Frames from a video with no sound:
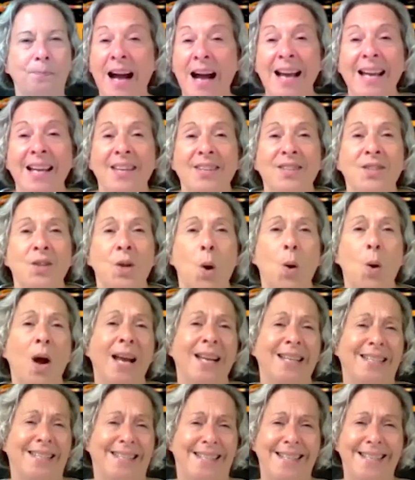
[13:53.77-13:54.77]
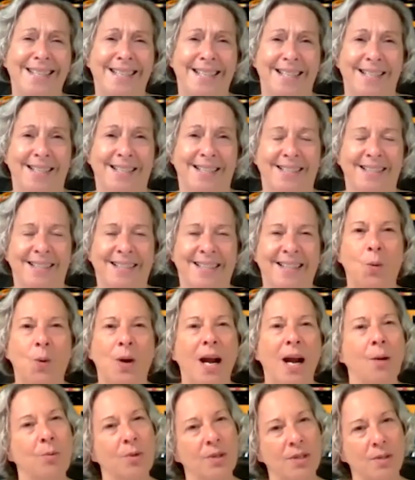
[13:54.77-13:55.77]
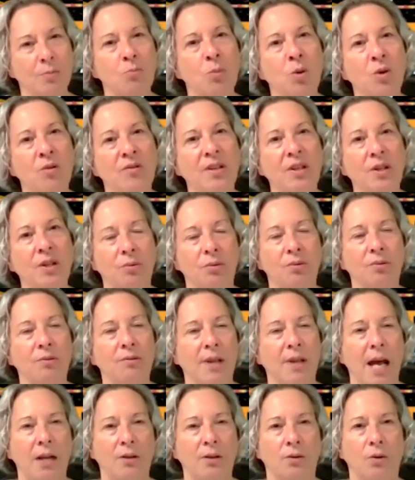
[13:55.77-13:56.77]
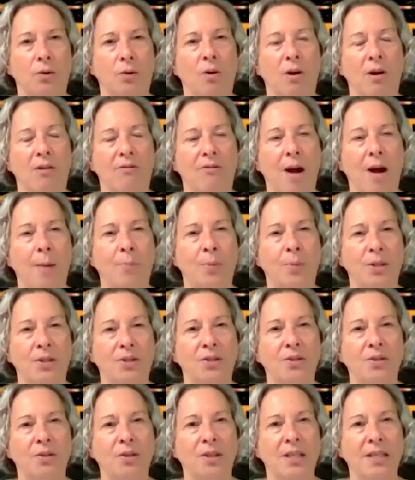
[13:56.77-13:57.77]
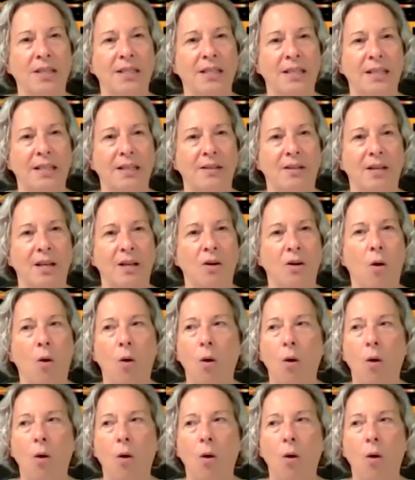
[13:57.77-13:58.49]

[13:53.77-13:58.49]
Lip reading: I had no idea when I was moving through that door of opportunity that